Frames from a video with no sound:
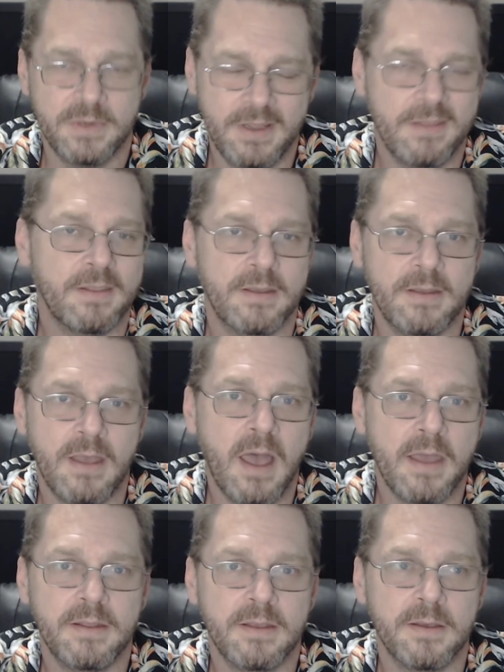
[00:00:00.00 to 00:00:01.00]
get the
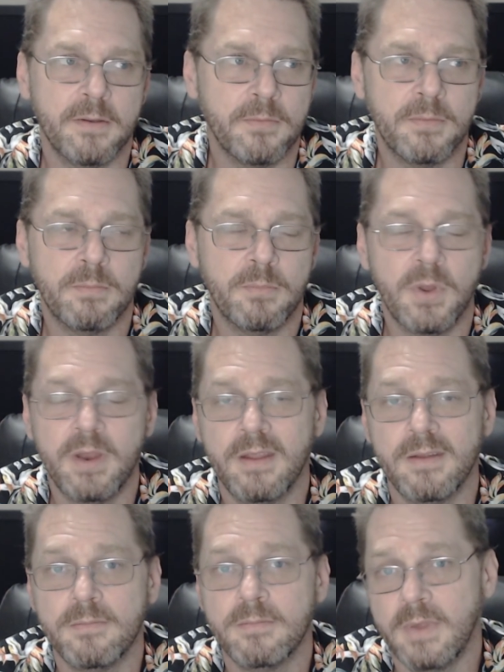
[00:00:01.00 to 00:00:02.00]
idea of putting
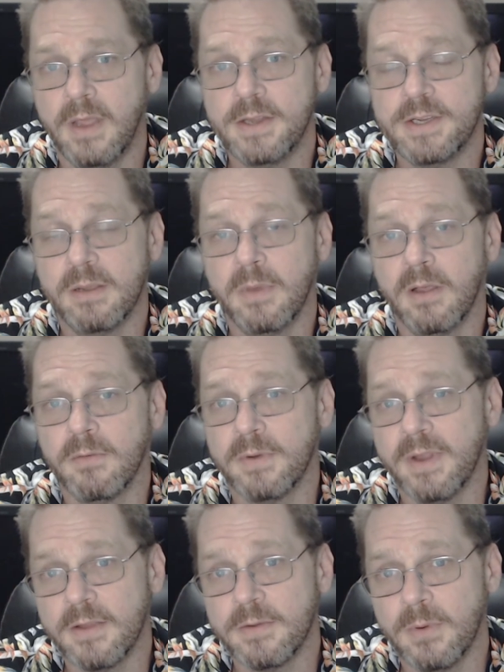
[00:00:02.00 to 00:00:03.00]
in HTML for
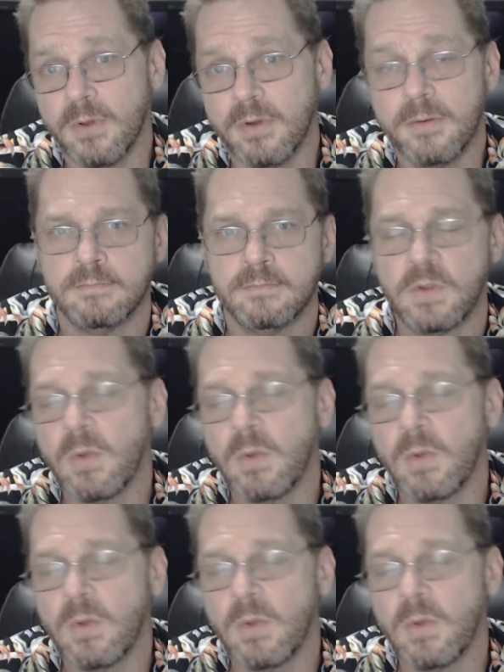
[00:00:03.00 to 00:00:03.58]
TextBroker.